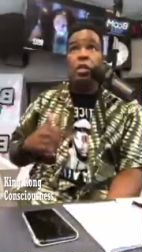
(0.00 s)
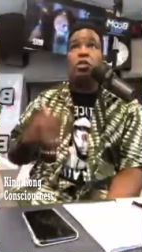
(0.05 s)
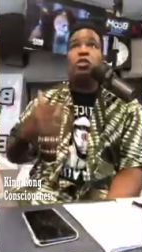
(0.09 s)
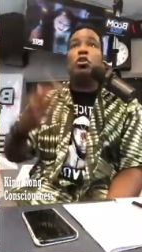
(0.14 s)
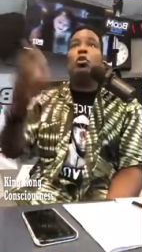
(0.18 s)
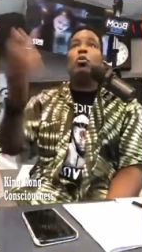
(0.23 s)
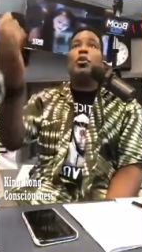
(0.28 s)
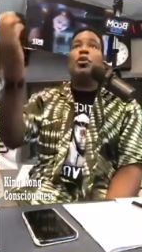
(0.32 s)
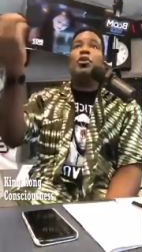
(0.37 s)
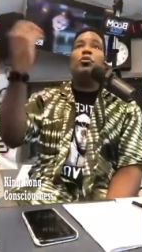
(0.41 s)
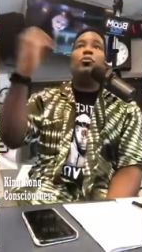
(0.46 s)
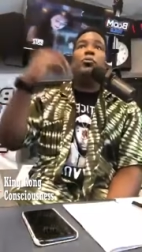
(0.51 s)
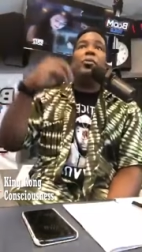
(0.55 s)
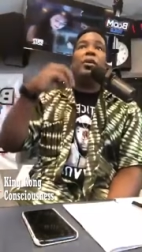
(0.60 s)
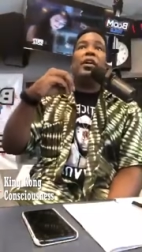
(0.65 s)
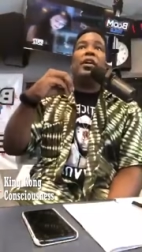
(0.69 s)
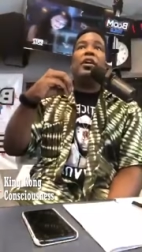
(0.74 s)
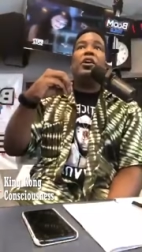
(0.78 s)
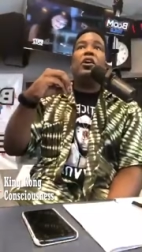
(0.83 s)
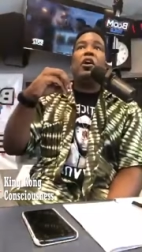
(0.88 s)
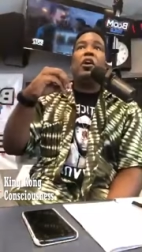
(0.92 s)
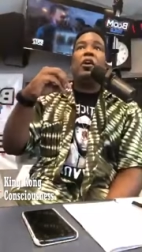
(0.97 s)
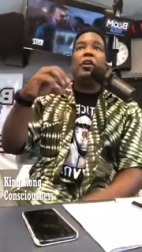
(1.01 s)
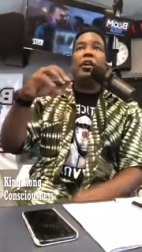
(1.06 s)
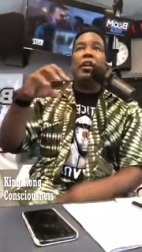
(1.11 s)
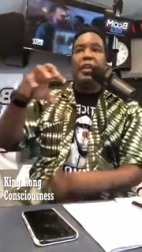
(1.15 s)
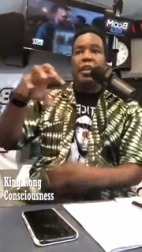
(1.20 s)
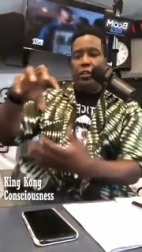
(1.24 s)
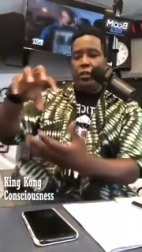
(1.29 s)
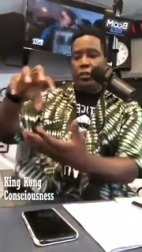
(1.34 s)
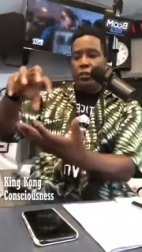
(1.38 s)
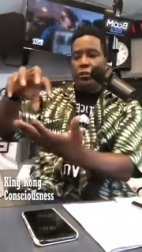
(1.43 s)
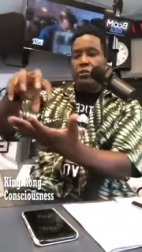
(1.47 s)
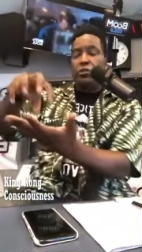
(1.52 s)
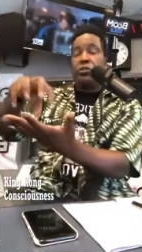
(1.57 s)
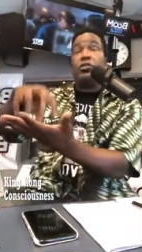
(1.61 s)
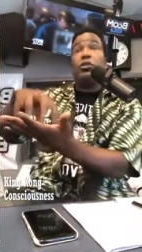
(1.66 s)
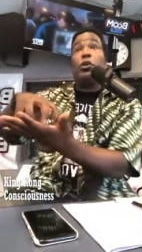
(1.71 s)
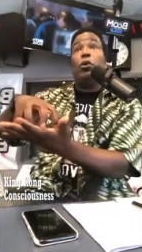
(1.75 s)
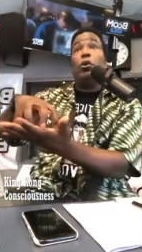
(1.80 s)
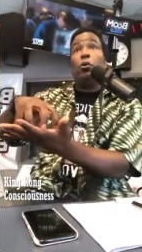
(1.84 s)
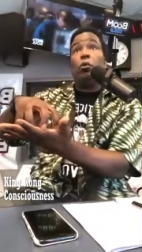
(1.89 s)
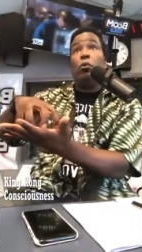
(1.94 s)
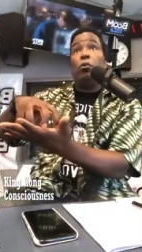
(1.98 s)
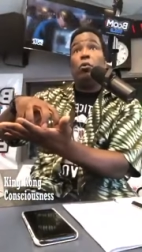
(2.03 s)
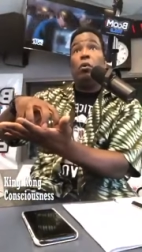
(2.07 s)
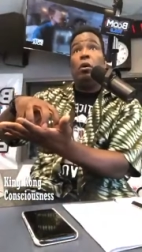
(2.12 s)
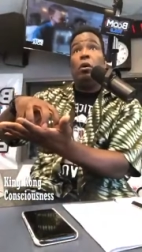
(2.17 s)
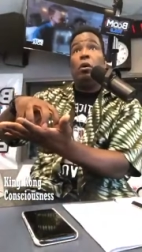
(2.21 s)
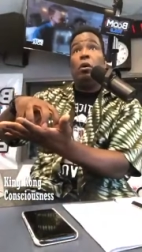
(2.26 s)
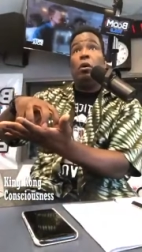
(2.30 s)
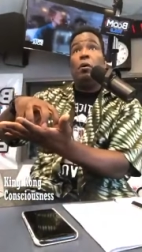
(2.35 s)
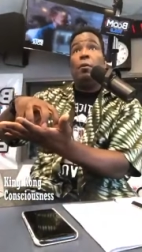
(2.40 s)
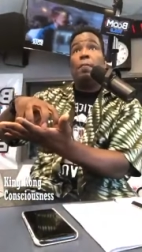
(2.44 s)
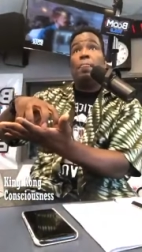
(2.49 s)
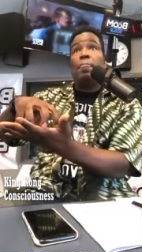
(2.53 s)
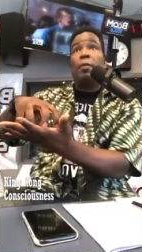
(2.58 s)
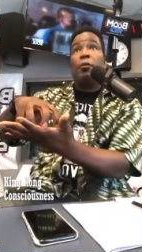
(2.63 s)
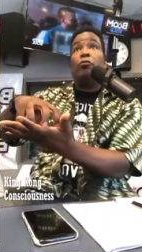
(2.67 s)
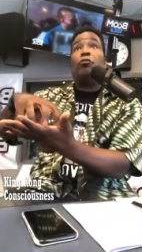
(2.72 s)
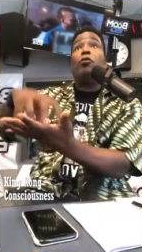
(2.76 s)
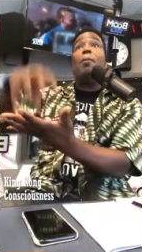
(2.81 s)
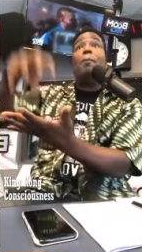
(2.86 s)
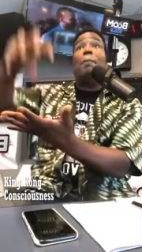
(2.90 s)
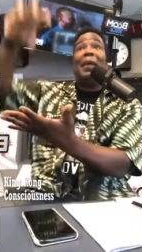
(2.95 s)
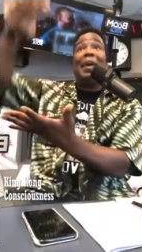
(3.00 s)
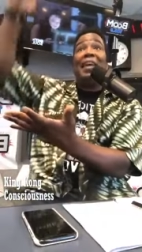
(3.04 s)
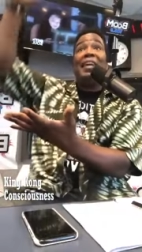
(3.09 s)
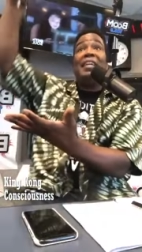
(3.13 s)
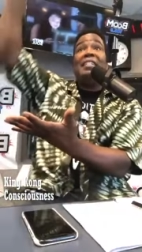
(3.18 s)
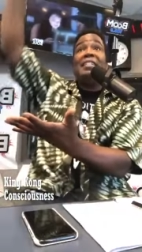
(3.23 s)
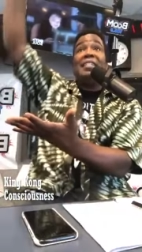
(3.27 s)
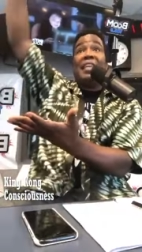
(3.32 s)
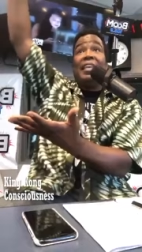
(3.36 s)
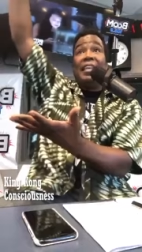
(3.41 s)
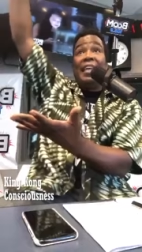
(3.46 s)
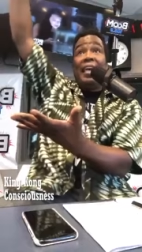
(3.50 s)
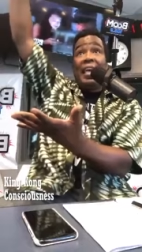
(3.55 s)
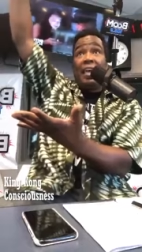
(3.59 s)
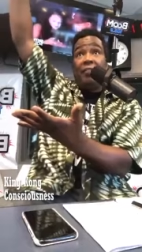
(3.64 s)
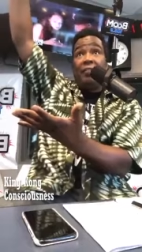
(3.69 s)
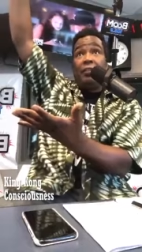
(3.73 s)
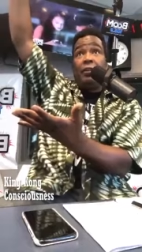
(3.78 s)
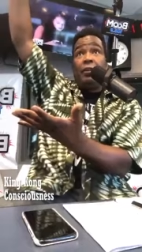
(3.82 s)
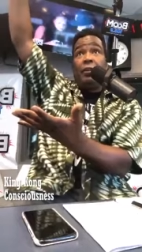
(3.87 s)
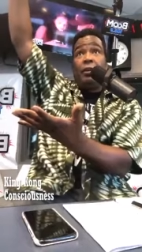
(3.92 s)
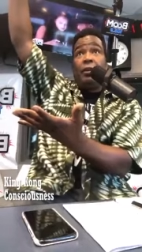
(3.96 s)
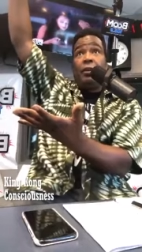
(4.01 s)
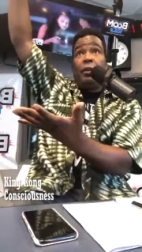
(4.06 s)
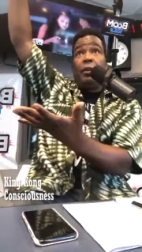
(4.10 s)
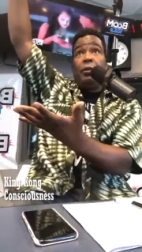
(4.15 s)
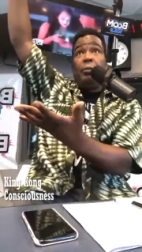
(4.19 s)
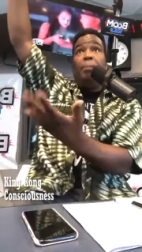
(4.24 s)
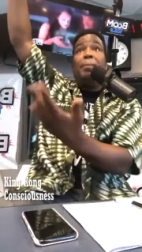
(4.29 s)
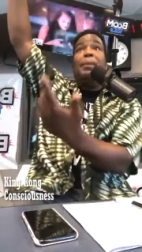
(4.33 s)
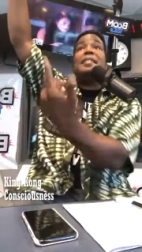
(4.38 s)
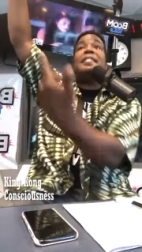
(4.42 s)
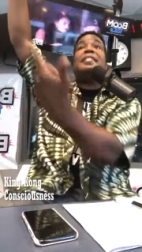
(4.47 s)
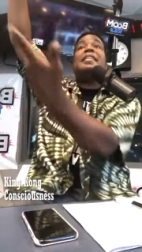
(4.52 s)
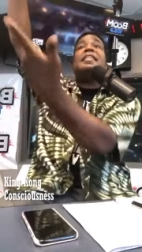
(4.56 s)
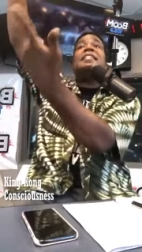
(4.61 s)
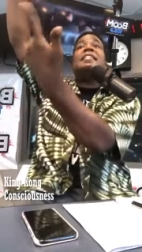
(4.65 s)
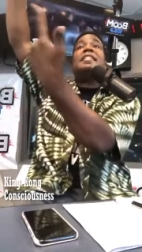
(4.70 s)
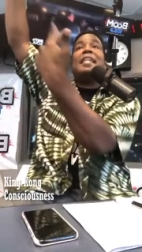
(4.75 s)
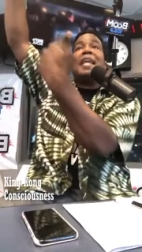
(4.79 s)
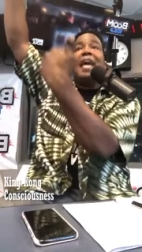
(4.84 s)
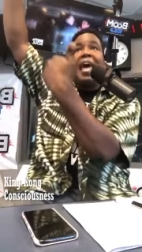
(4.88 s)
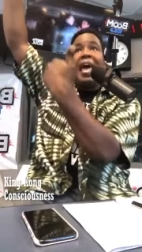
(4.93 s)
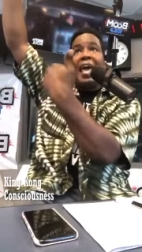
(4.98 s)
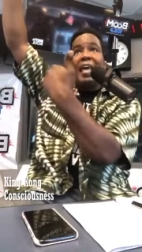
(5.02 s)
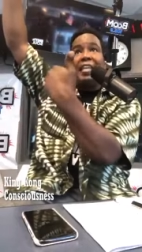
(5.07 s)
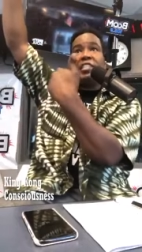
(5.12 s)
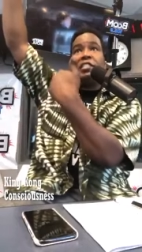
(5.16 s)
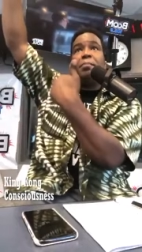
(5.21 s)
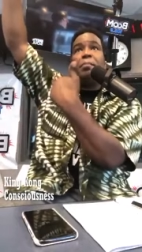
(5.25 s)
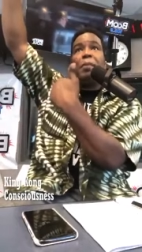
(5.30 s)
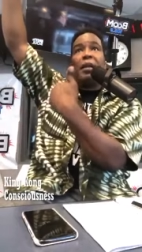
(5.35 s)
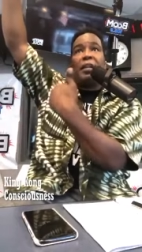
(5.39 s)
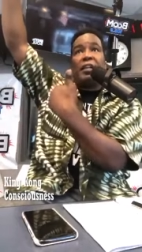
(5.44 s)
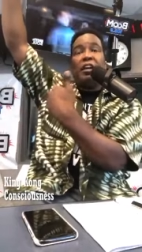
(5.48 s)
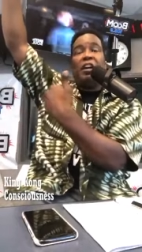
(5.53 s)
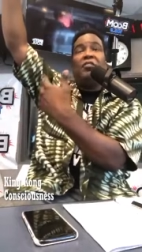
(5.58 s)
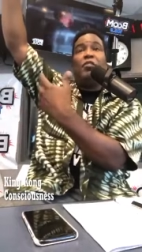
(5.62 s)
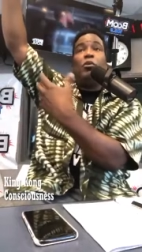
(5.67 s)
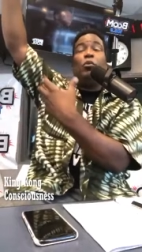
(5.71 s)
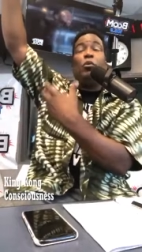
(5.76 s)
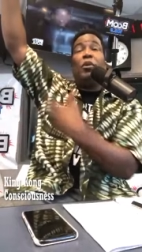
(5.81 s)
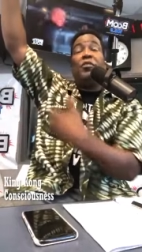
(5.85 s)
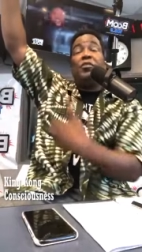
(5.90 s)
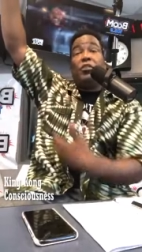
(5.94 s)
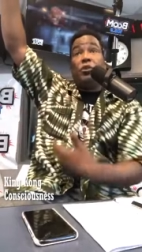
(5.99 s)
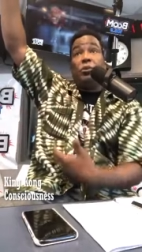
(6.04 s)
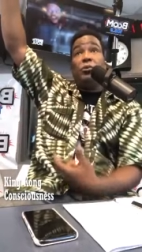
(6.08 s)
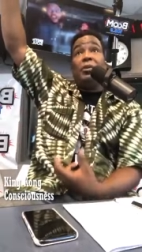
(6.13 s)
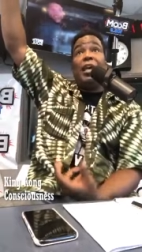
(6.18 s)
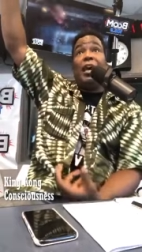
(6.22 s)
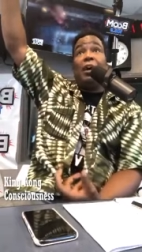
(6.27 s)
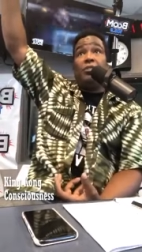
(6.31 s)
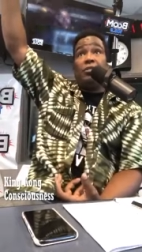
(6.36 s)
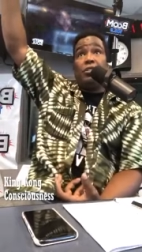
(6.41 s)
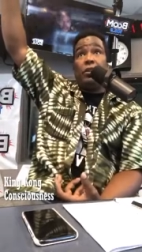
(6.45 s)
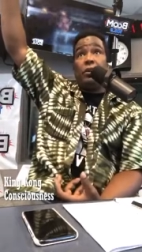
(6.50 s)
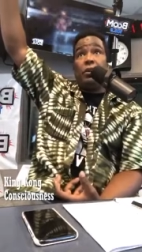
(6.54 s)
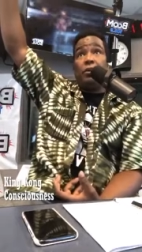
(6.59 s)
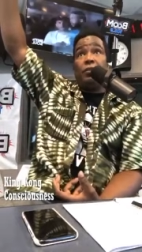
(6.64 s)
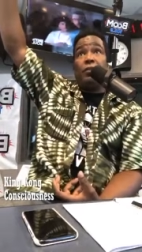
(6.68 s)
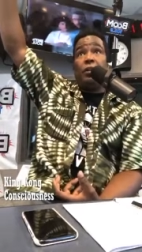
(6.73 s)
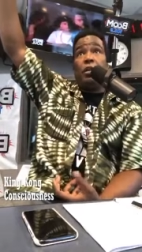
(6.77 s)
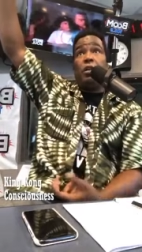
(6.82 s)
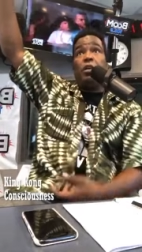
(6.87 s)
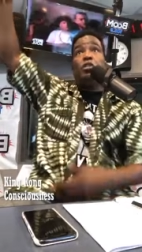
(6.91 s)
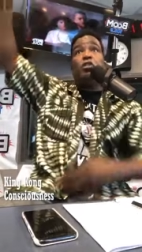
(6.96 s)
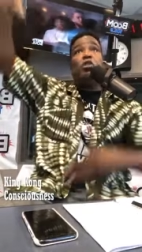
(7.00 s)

So when you reincarnate, your soul remains in heaven, but sends an aspect of it with you down to earth.